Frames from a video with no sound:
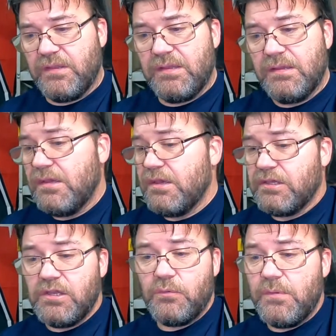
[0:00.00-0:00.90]
And then,
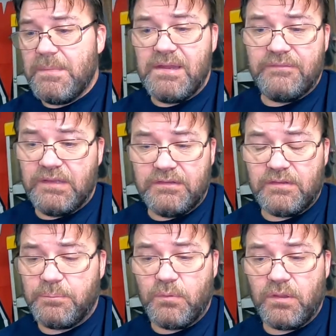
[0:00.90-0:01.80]
you know, we might even get to
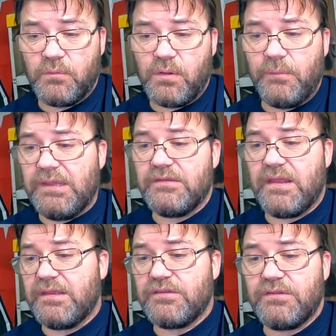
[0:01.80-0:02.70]
the point where we could
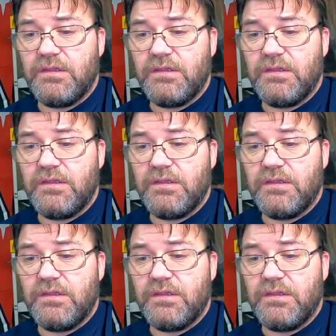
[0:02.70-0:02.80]
like